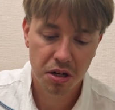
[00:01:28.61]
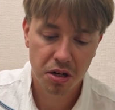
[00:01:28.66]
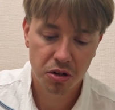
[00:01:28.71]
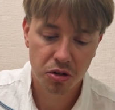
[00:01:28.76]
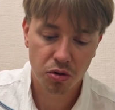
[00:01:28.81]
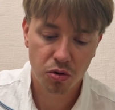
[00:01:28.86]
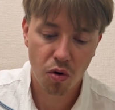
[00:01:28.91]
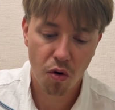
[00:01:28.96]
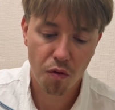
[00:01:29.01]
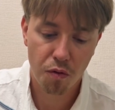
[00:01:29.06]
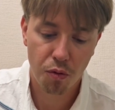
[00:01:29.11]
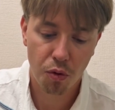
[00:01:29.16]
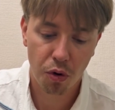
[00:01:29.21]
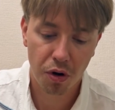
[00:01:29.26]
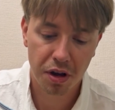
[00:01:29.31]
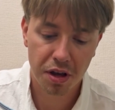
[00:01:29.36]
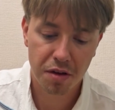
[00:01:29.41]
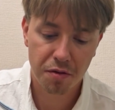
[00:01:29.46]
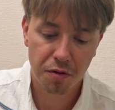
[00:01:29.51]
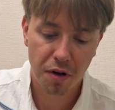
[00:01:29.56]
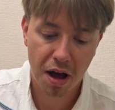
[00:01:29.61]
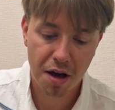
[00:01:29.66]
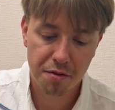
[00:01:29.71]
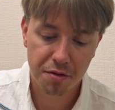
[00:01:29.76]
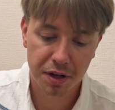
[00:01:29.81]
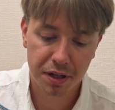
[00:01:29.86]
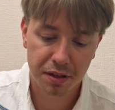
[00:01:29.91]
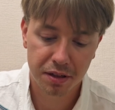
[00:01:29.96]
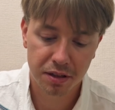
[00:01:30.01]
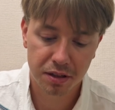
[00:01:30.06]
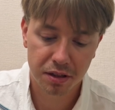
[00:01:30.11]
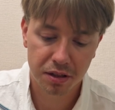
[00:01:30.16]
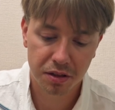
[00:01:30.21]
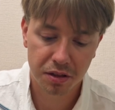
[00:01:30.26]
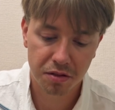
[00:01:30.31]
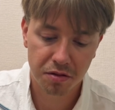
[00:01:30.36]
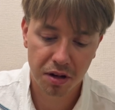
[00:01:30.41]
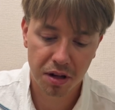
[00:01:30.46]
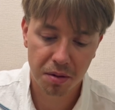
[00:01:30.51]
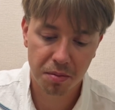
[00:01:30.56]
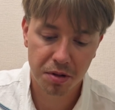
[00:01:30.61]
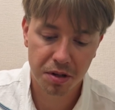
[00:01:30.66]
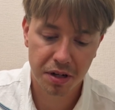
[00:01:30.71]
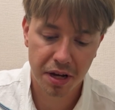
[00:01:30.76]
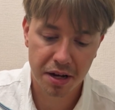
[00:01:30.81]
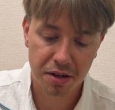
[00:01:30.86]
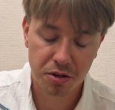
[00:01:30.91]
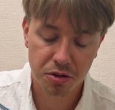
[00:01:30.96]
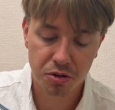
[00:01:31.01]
to go for e5 and to develop the knight